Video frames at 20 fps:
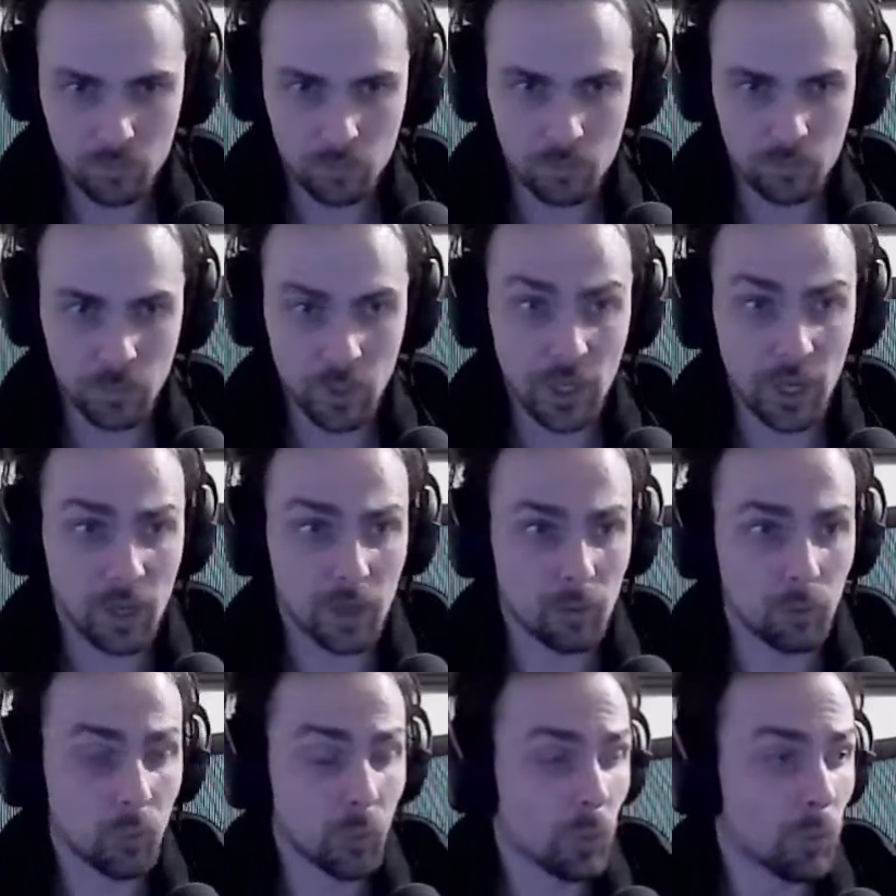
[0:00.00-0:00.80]

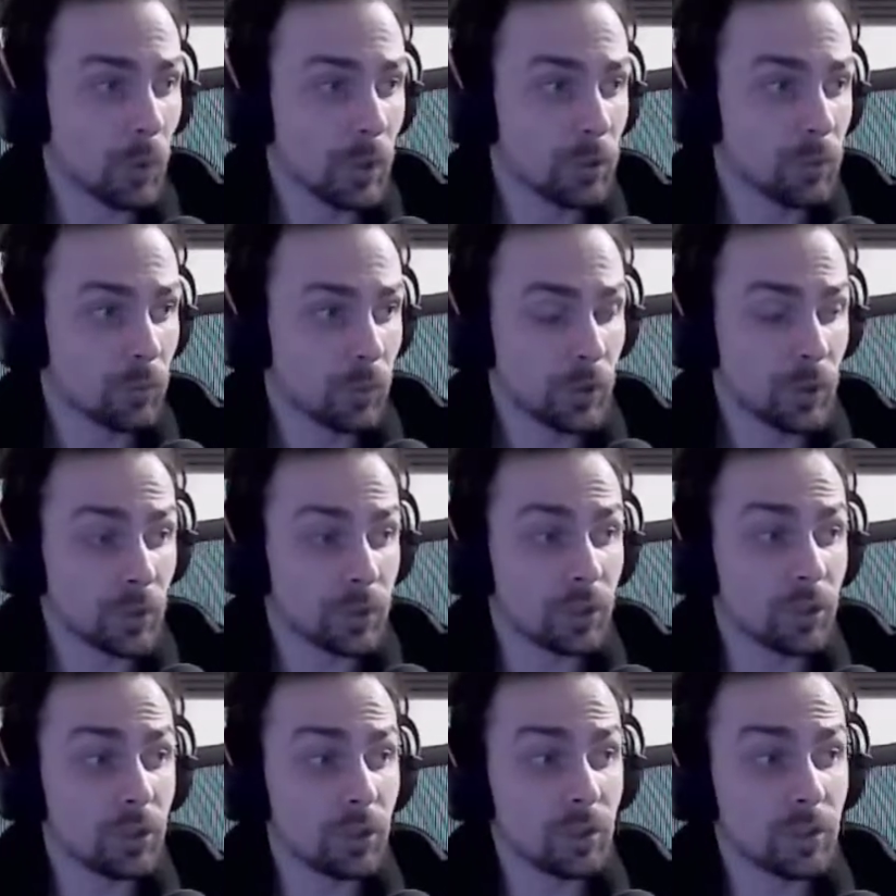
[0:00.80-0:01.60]
Yeah, when you're
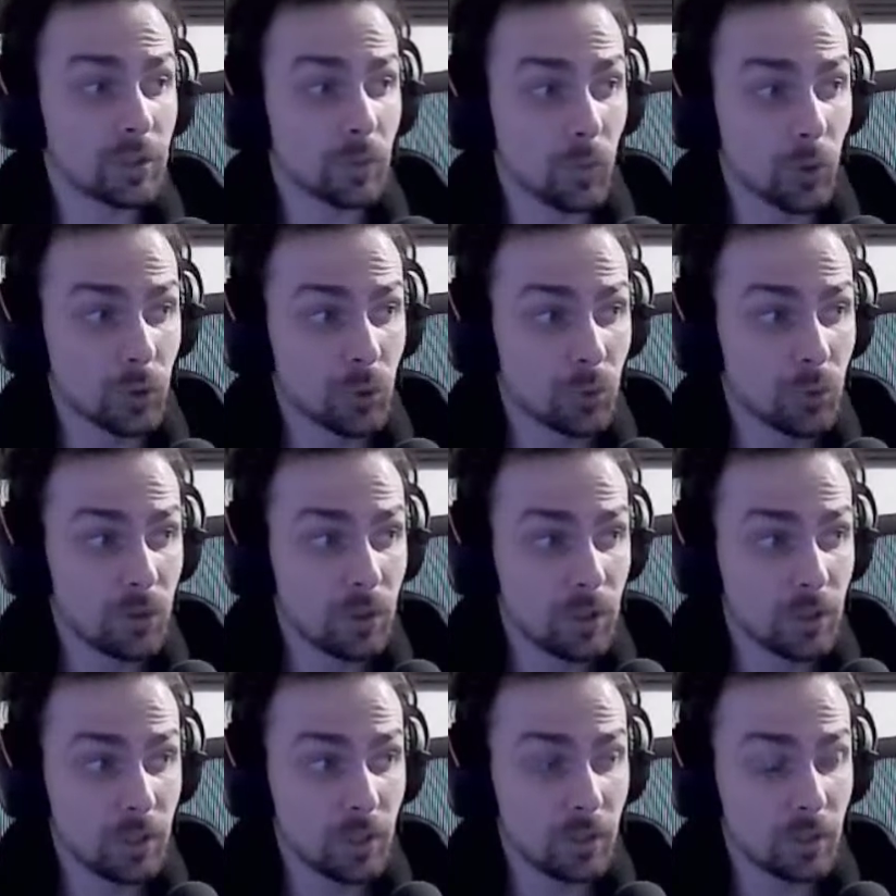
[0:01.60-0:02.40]
teaching someone, you
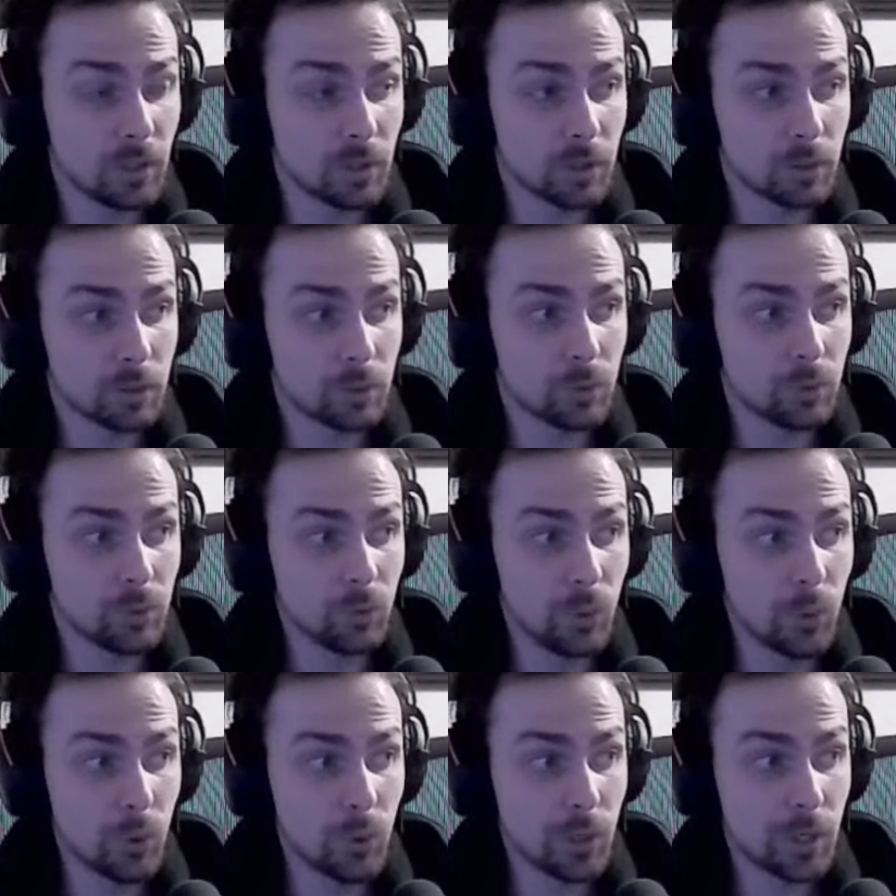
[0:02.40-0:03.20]
need to
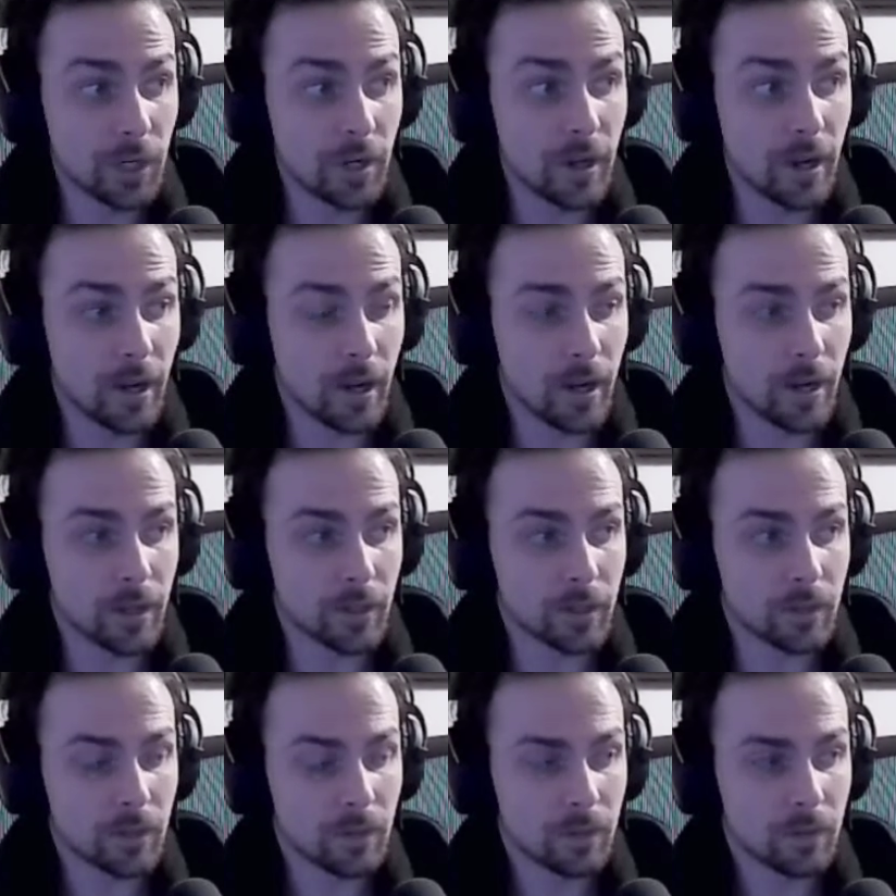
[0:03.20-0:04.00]
look in their
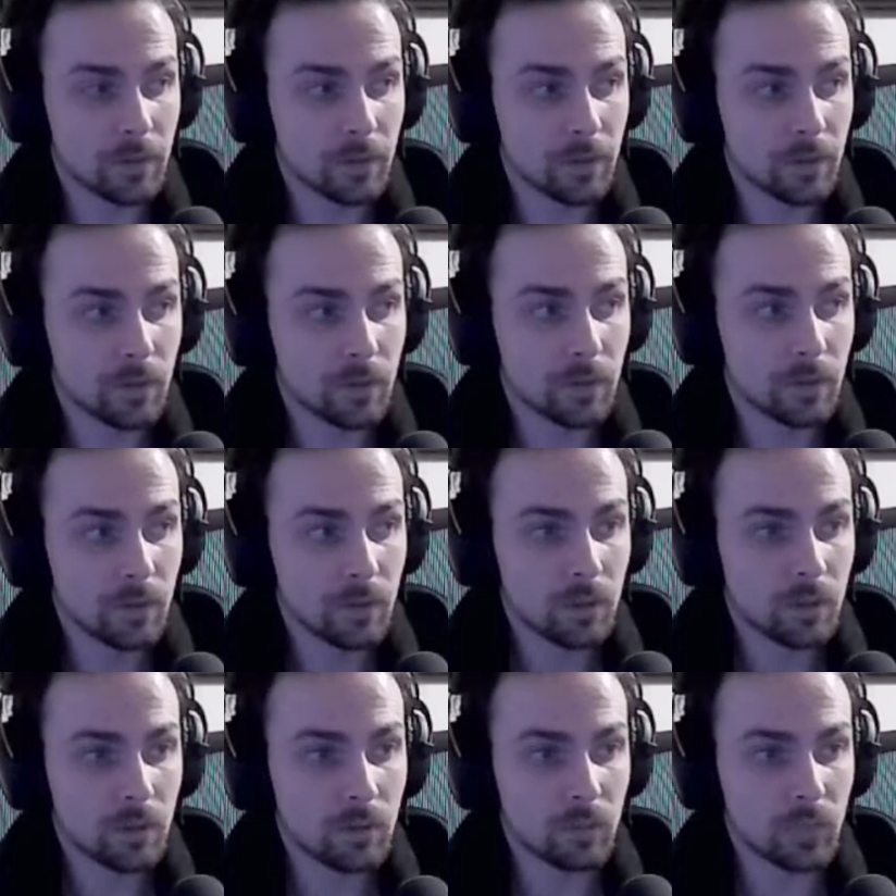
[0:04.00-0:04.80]
eyes.
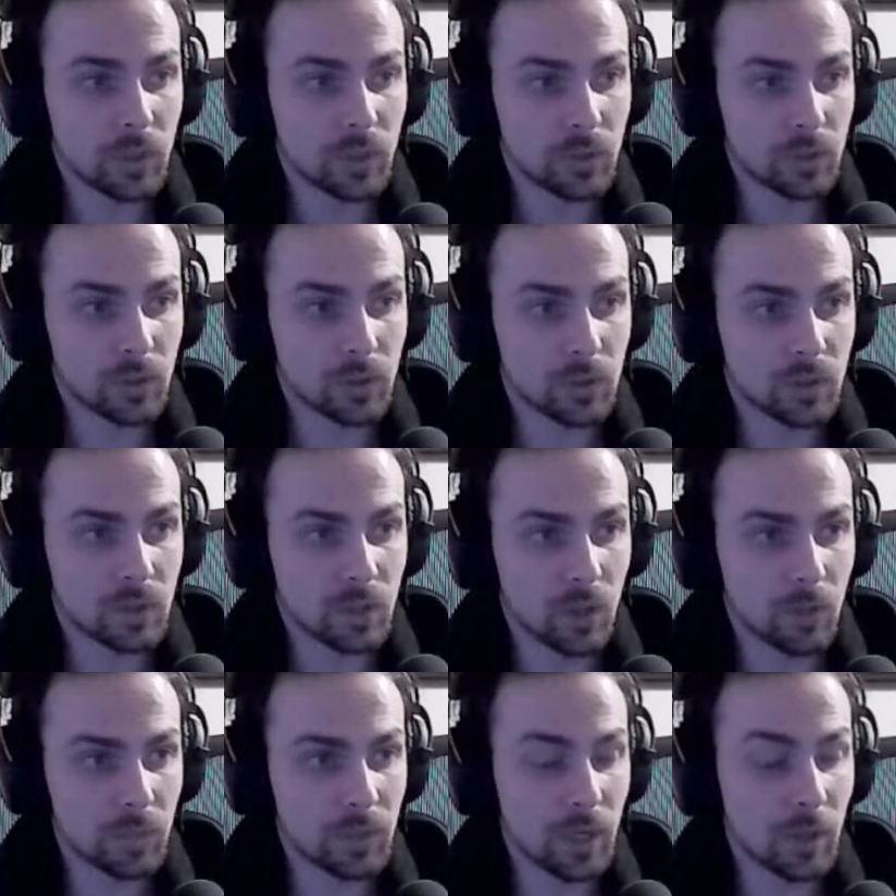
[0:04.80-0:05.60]
Because
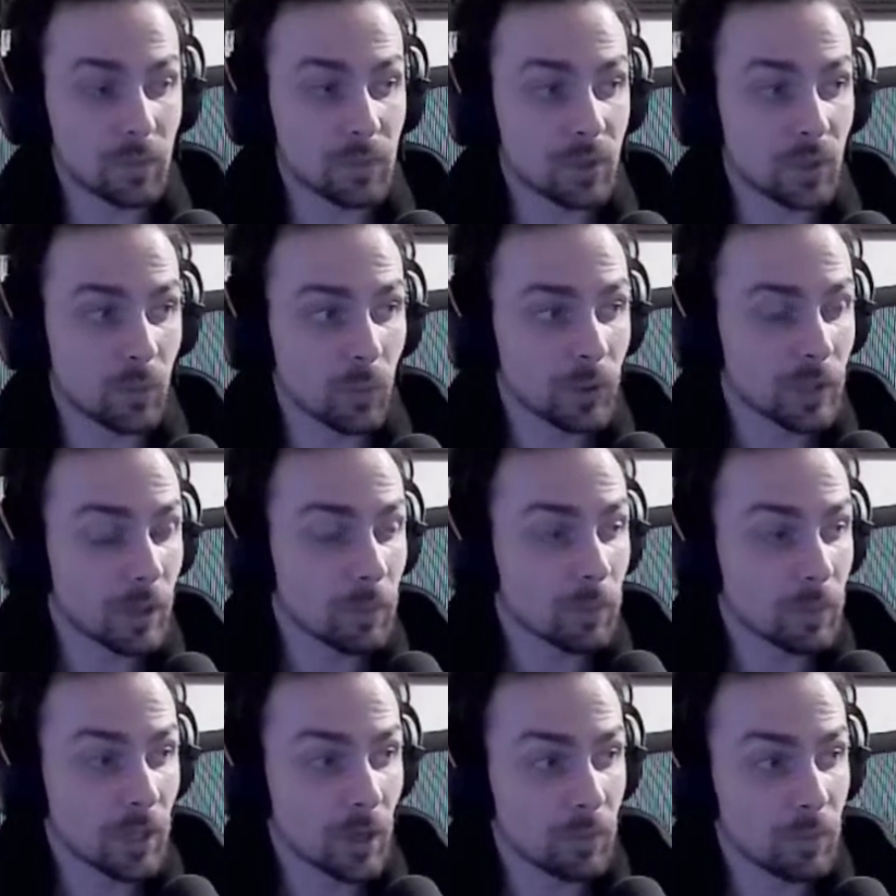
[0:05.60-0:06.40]
sometimes someone
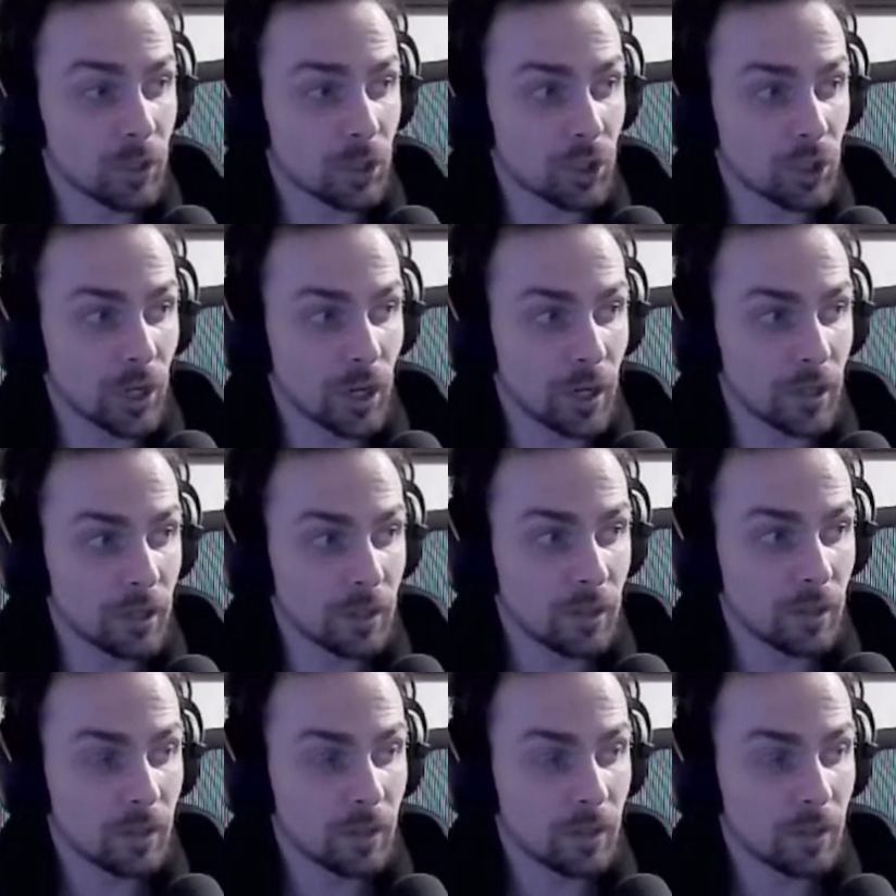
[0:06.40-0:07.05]
can be shy